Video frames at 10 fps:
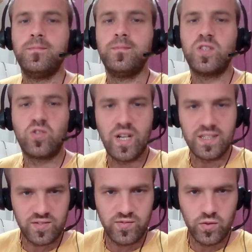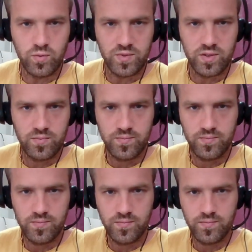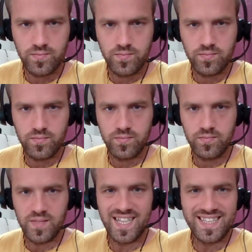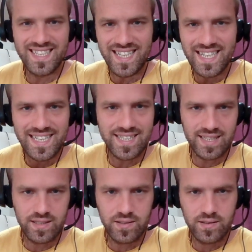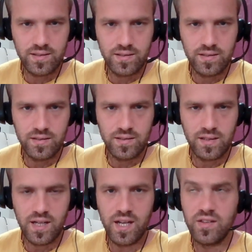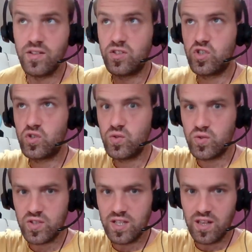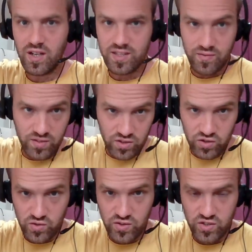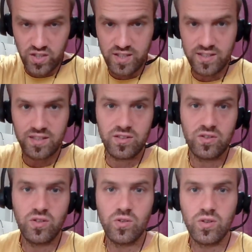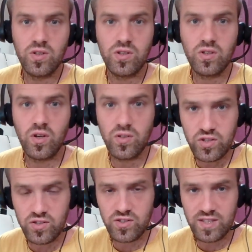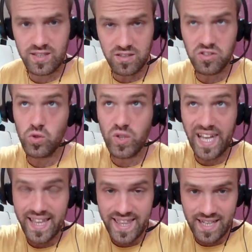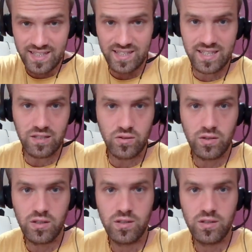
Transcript: transformed and deleted, and the truth, the light of the truth shines into your consciousness, and you get that signal,